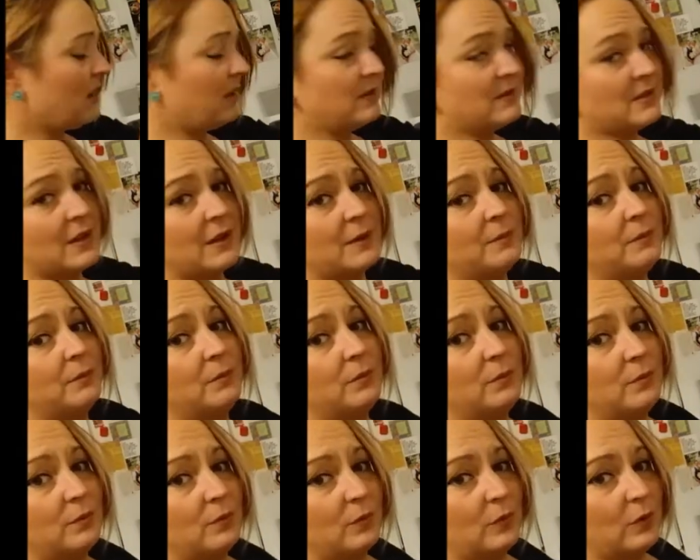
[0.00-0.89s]

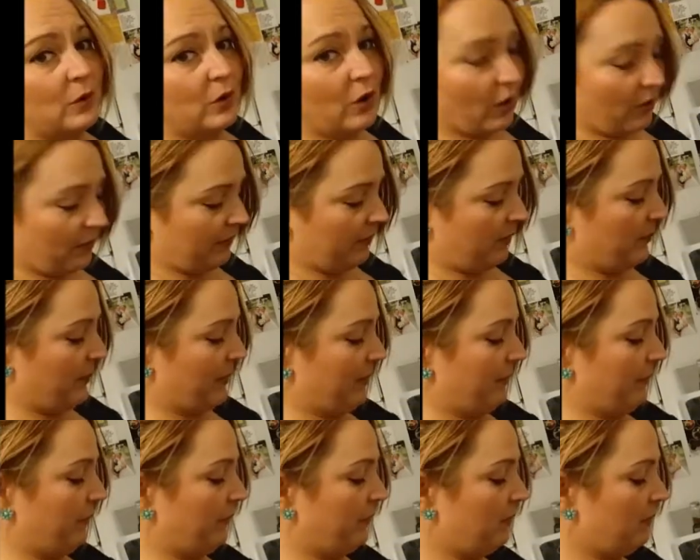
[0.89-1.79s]
some garlic
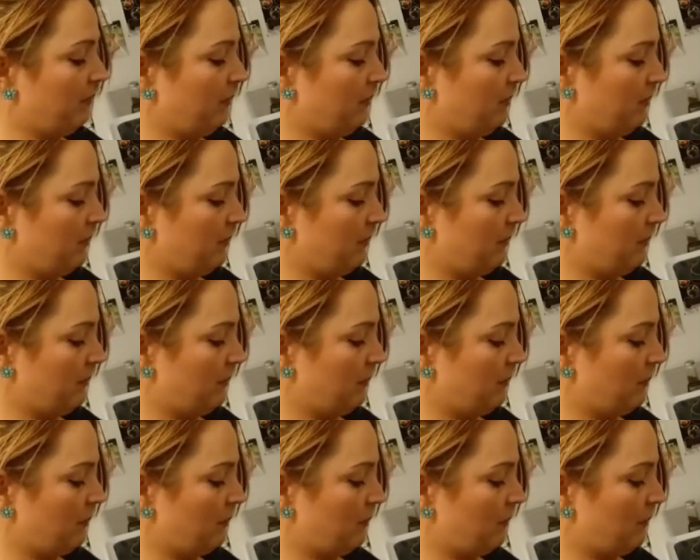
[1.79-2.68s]
powder.
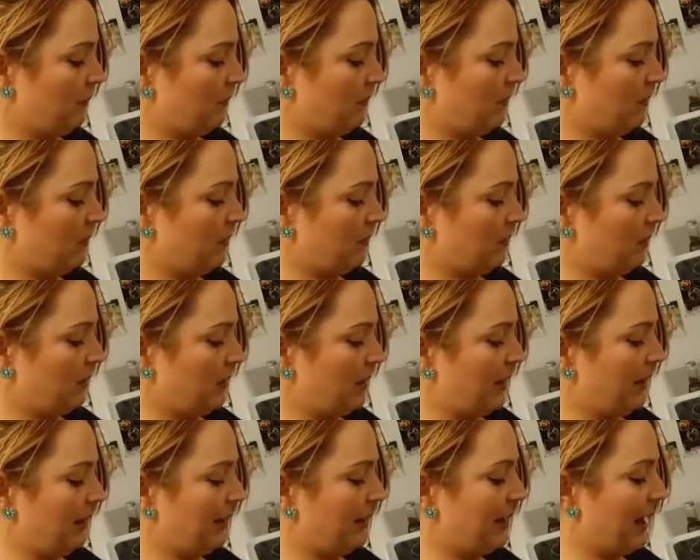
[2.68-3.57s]

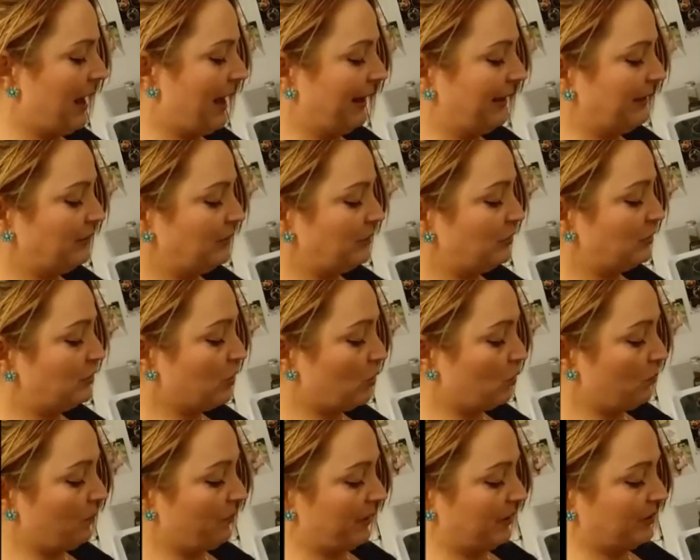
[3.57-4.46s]
And I
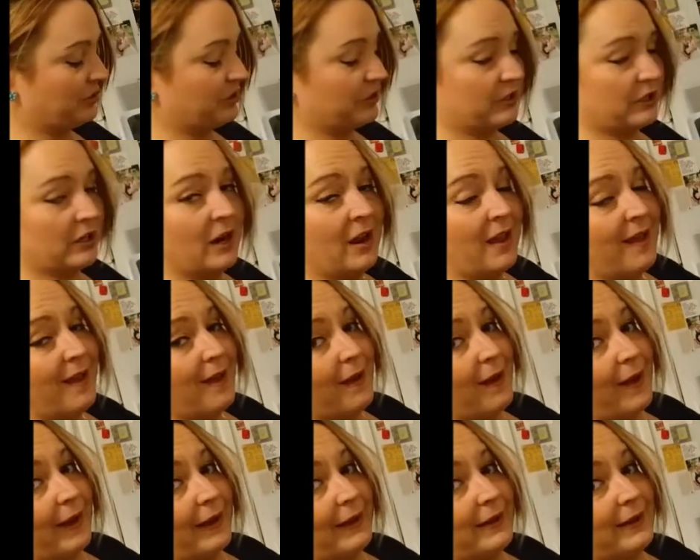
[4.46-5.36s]
don't measure.
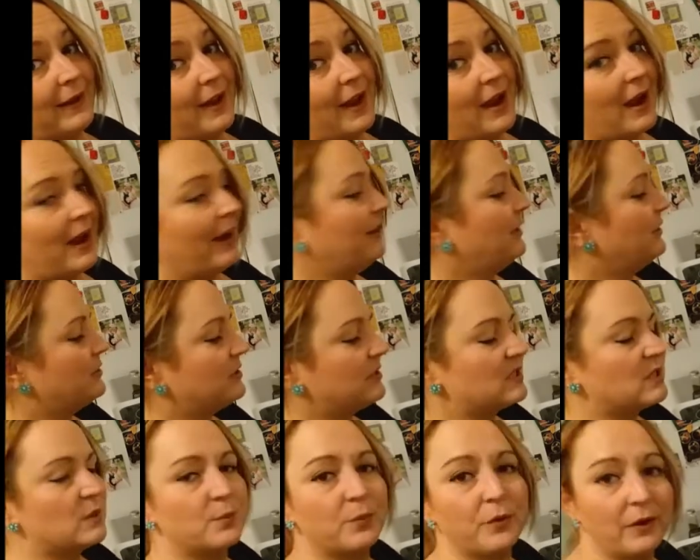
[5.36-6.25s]
I kind of
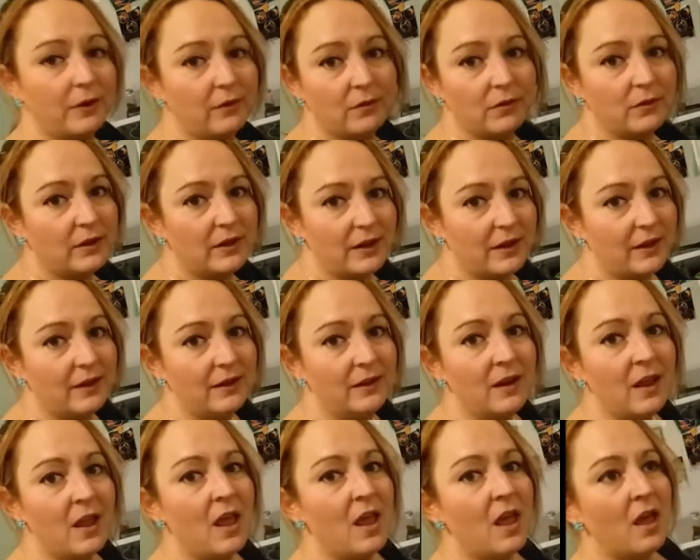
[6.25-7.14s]
just sprinkle it
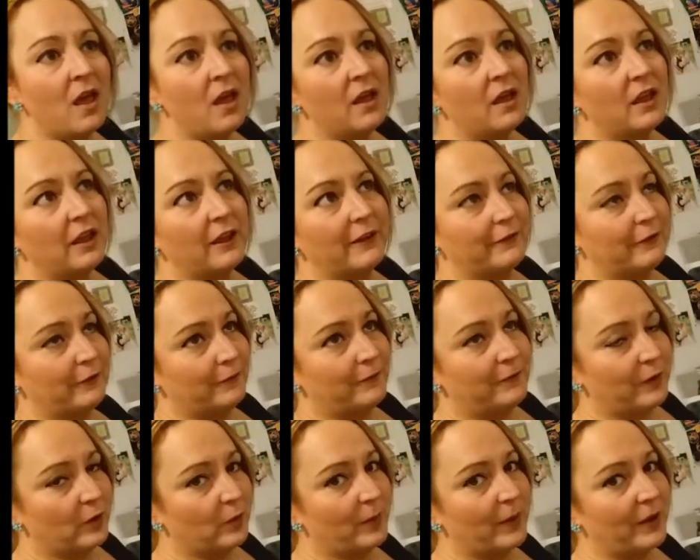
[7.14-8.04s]
in. If you
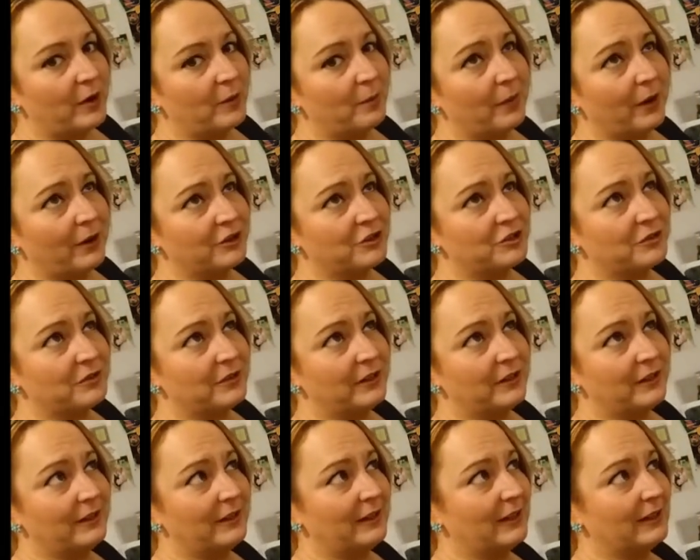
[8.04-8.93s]
feel better
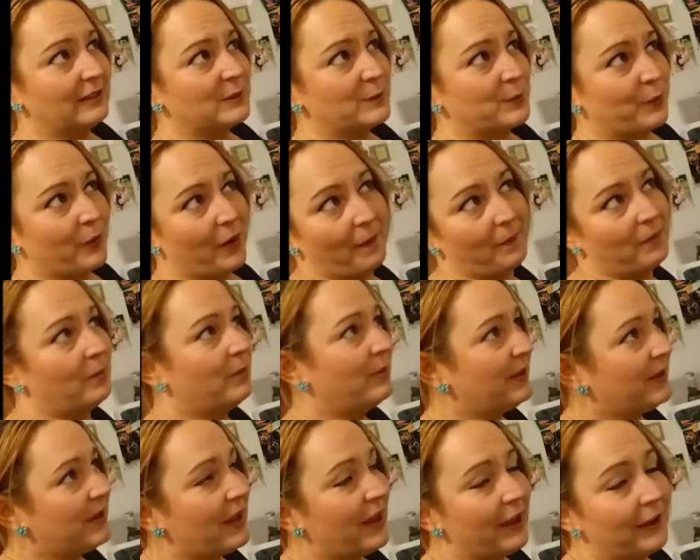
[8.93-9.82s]
measuring, it's
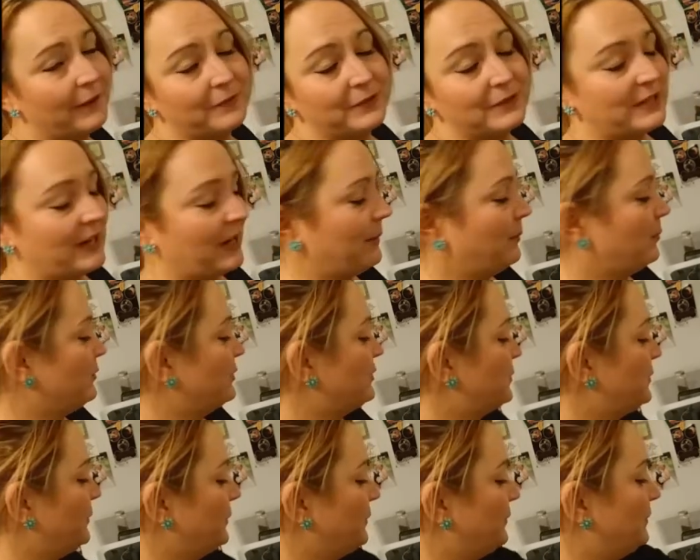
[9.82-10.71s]
probably a half a
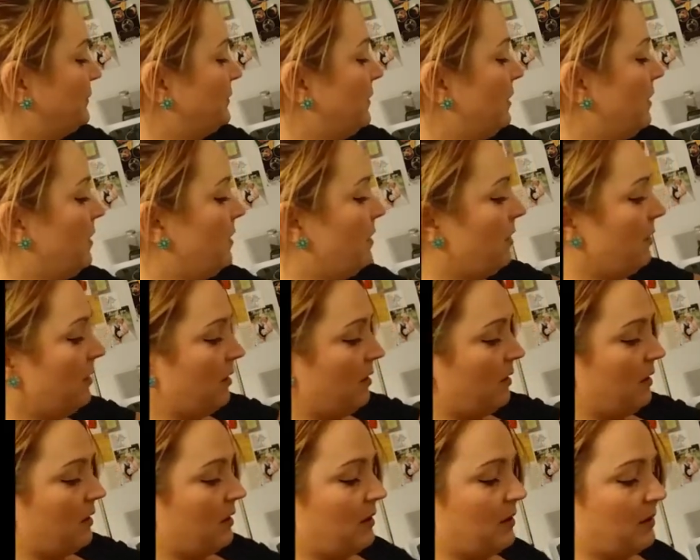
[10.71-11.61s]
tablespoon.
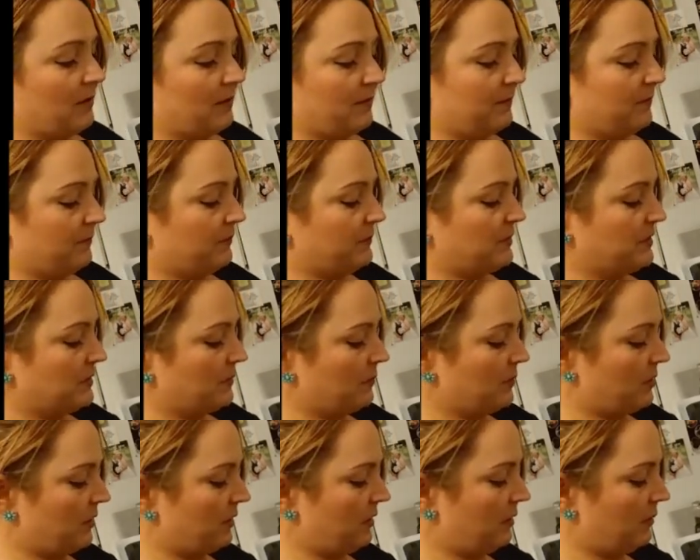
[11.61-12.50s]

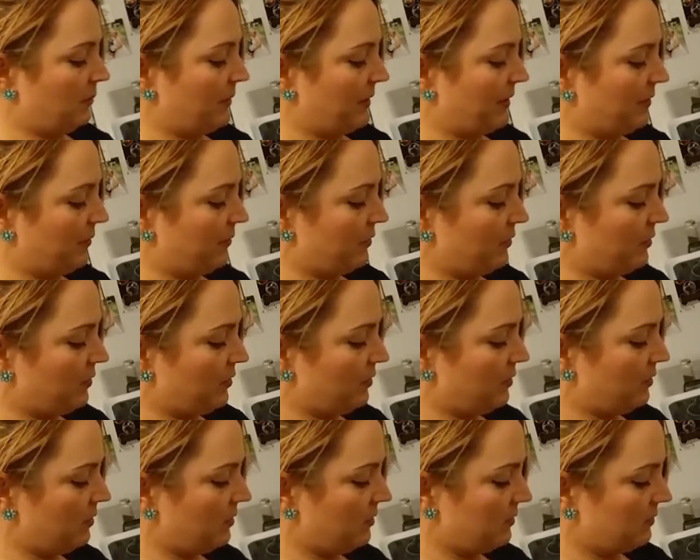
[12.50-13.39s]
some onion
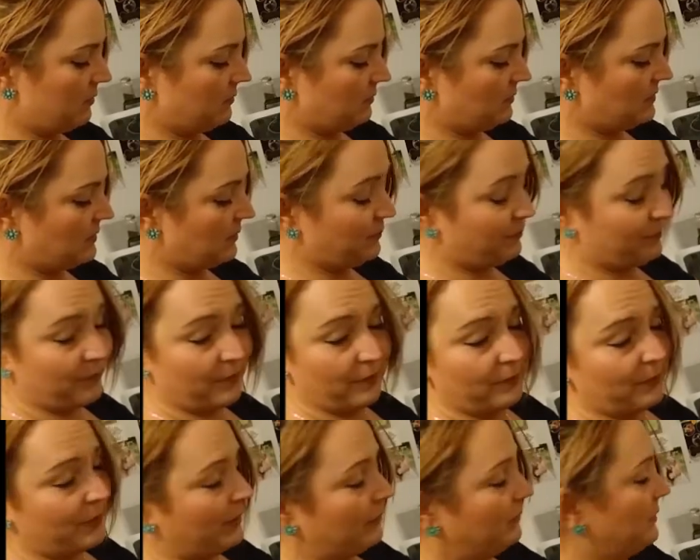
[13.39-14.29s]
powder. It's
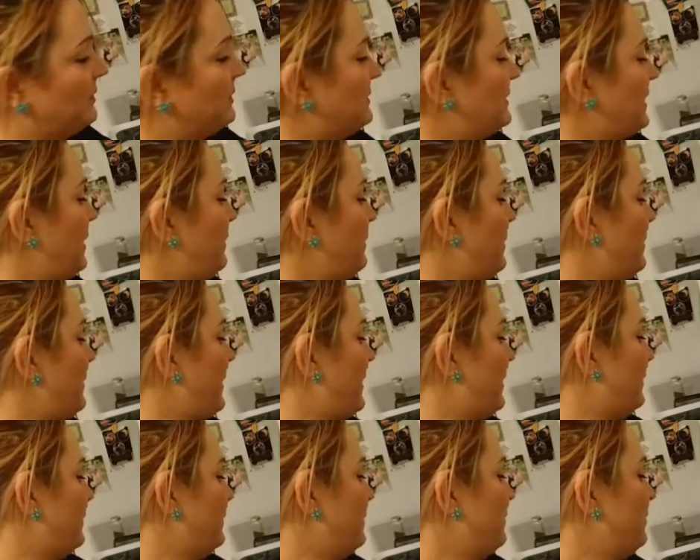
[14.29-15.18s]
about the same
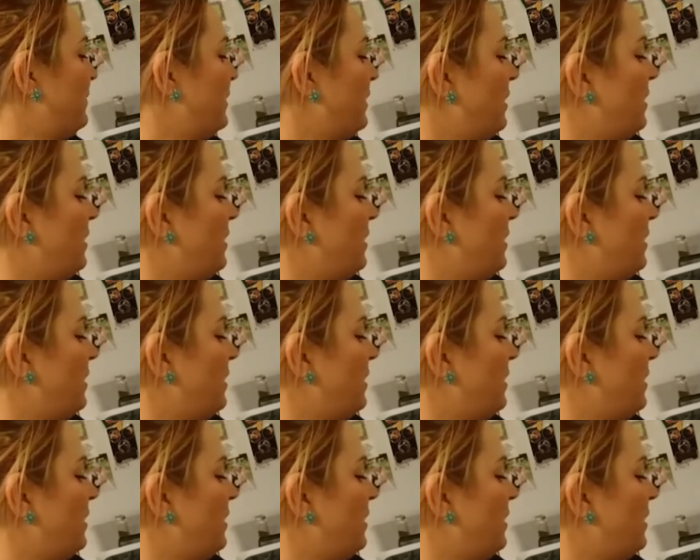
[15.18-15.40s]
amount.